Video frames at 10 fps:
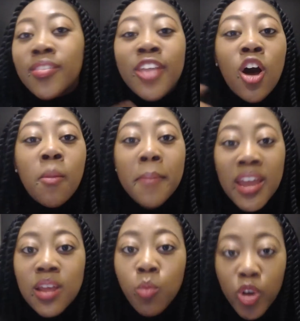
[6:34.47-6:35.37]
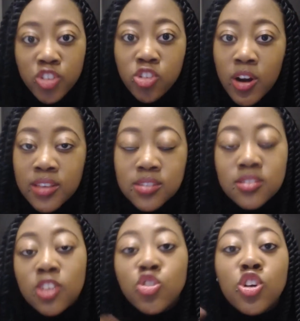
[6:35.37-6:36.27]
There are many moisturizers
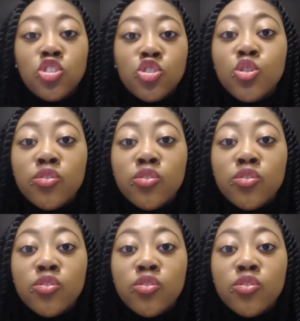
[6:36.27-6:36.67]
that you can choose